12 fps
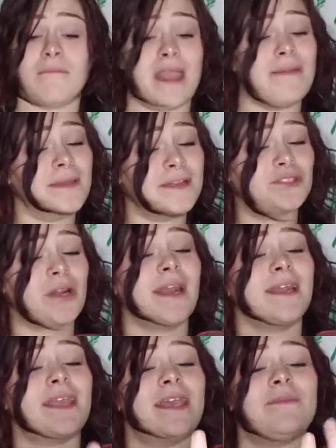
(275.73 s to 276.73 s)
maybe
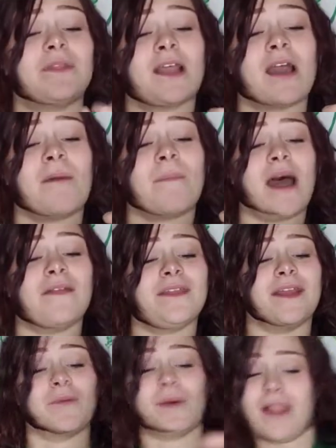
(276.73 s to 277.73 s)
try to keep the cup on
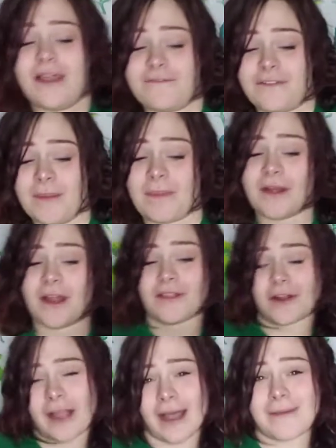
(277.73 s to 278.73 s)
there while I flip
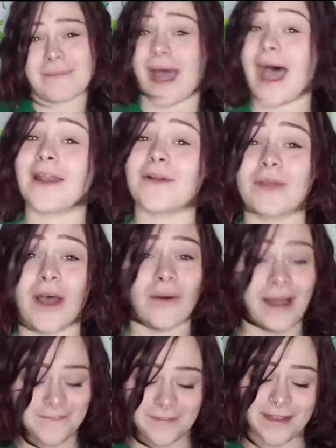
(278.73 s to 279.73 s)
another cup. I don't
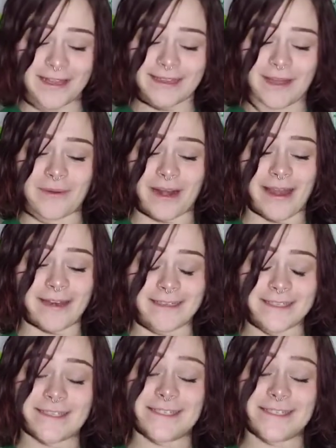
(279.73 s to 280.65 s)
know. I feel like that would end in